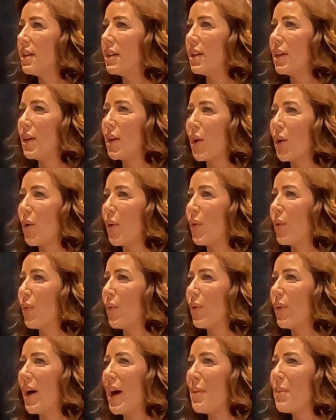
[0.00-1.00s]

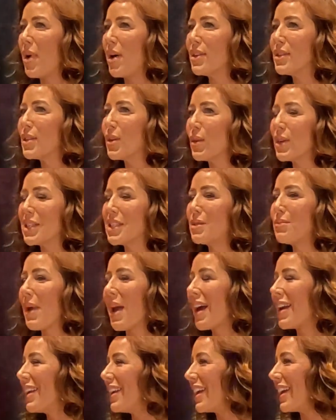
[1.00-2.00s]
I'm also
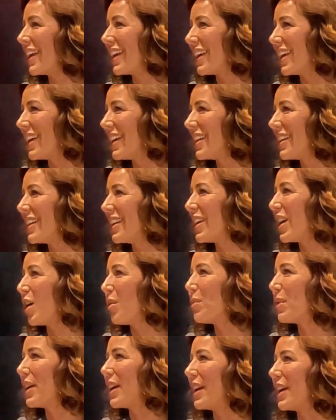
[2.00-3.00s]
expanding in and
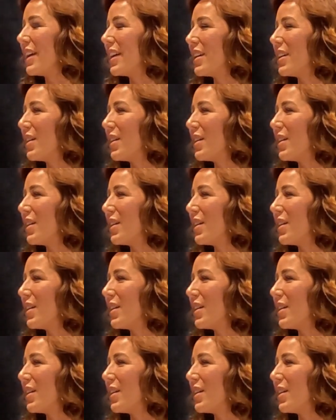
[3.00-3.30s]
helping